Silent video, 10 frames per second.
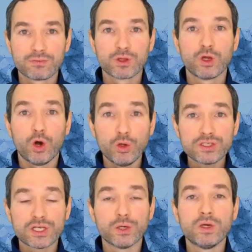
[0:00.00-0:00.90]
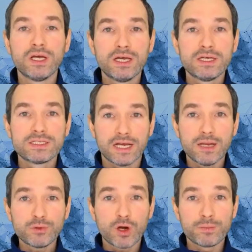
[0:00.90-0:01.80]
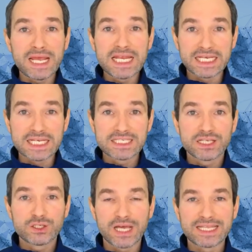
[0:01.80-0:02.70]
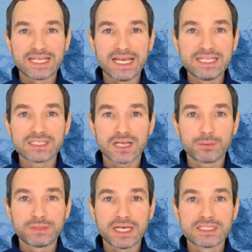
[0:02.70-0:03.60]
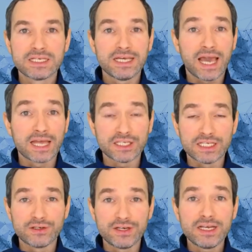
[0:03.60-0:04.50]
Also, sign up to our mailing list to get the latest updates and engineering